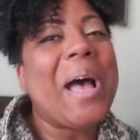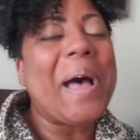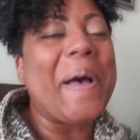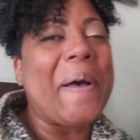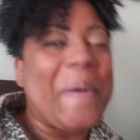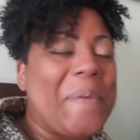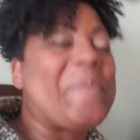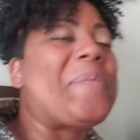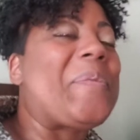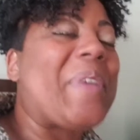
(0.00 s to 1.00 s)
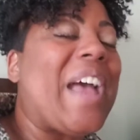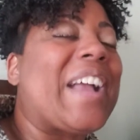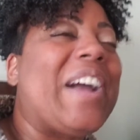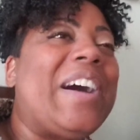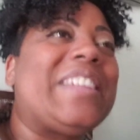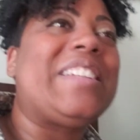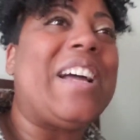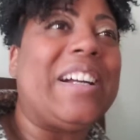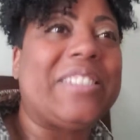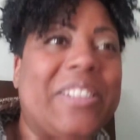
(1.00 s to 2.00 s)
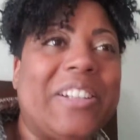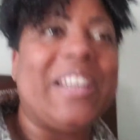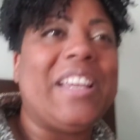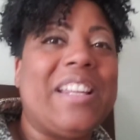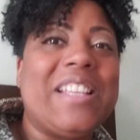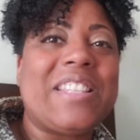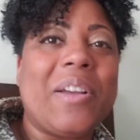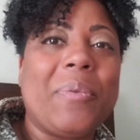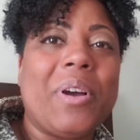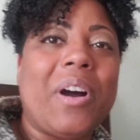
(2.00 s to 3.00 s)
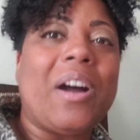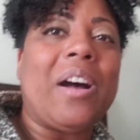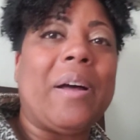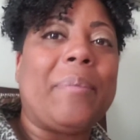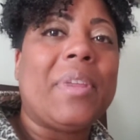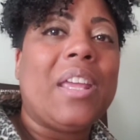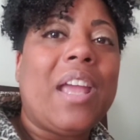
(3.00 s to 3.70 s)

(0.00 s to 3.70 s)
I called the doctor, and he said, "Well,